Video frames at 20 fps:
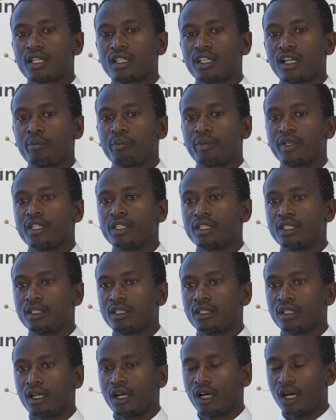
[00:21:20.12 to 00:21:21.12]
that happen
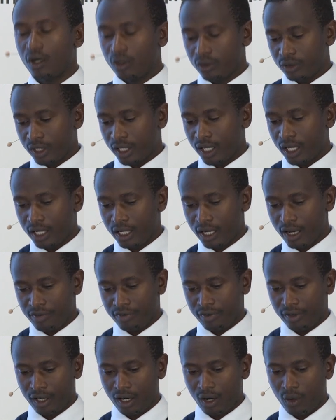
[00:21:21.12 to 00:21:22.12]
out there in
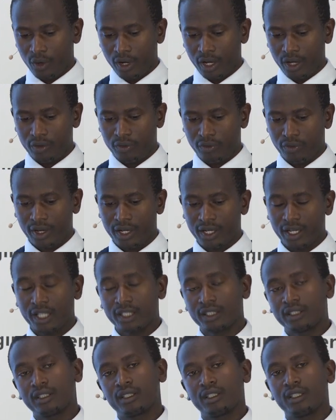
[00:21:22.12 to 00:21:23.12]
Africa where you find
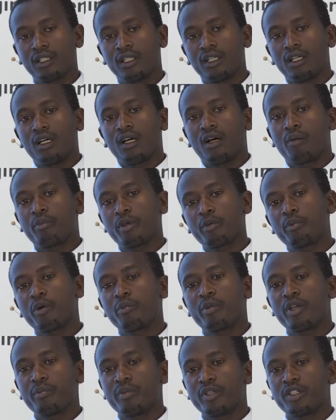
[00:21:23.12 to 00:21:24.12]
that people
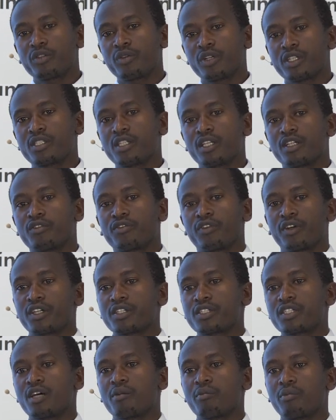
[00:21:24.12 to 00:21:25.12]
may be interested, for
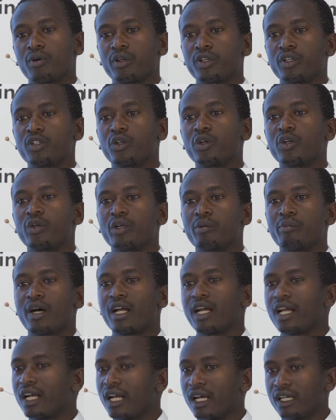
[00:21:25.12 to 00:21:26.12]
example, in only
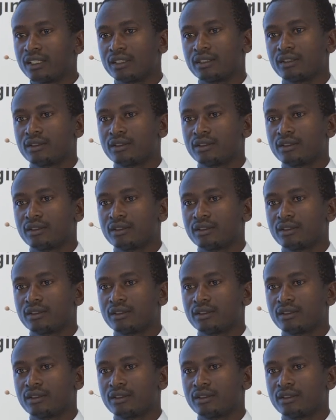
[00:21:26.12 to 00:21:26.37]
banana,